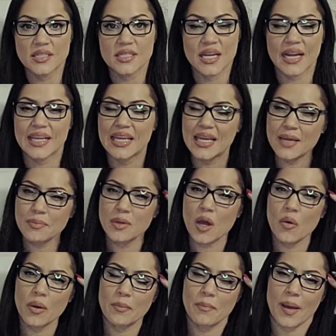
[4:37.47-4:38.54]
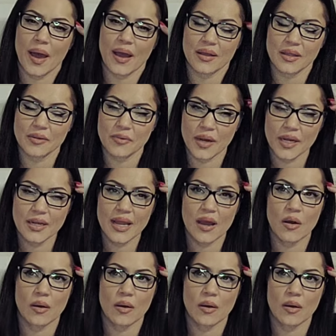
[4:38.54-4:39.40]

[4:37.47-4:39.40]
And I keep going back, like right now,